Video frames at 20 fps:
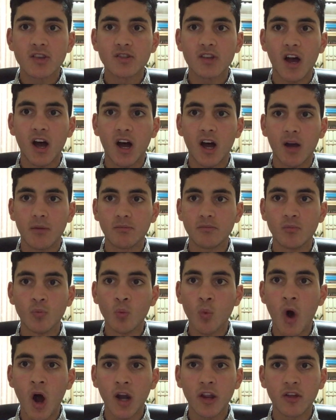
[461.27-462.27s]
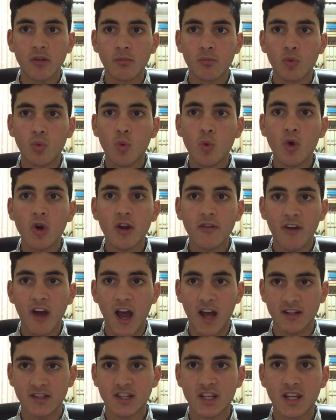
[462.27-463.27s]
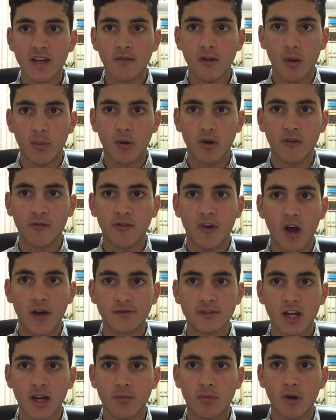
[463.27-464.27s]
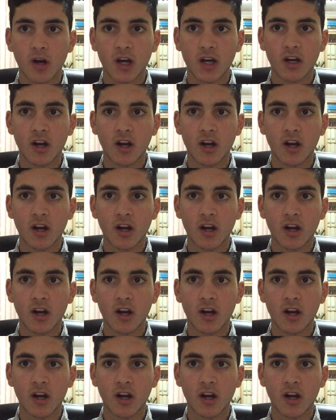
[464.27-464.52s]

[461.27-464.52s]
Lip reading: One of them would have had to give up on a 5-day break,